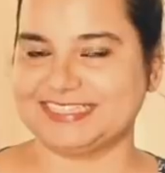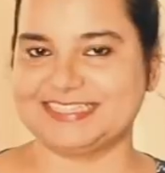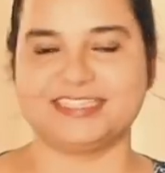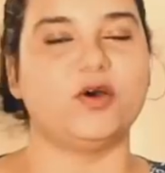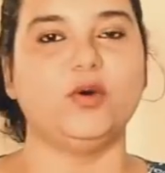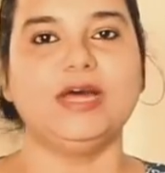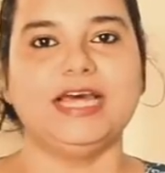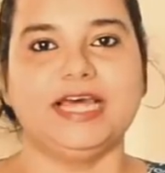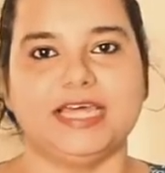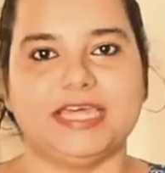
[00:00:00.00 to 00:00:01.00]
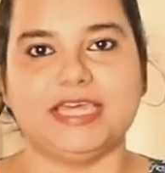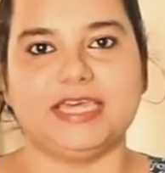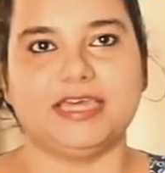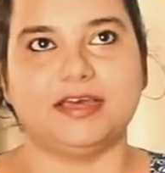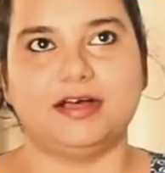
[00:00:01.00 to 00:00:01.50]
So,
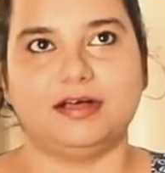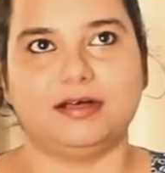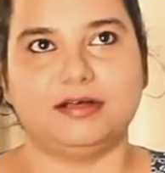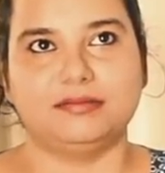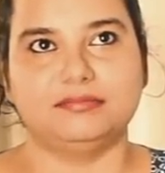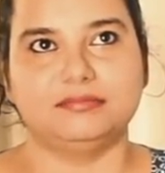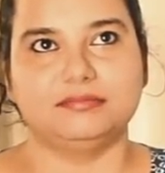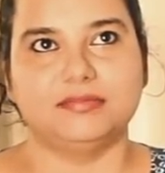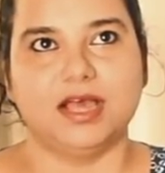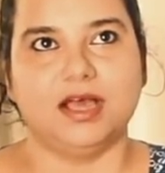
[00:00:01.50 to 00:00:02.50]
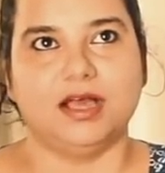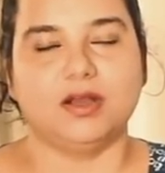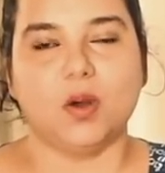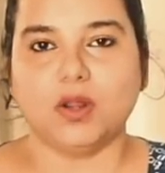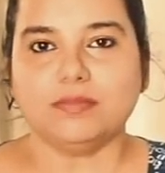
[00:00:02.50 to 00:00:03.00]
this
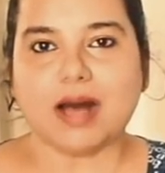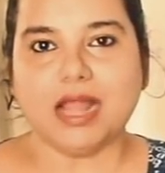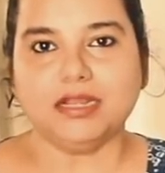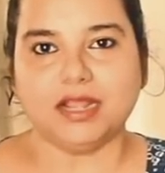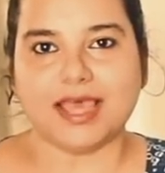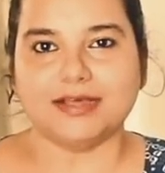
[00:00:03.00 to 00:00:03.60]
Golmaal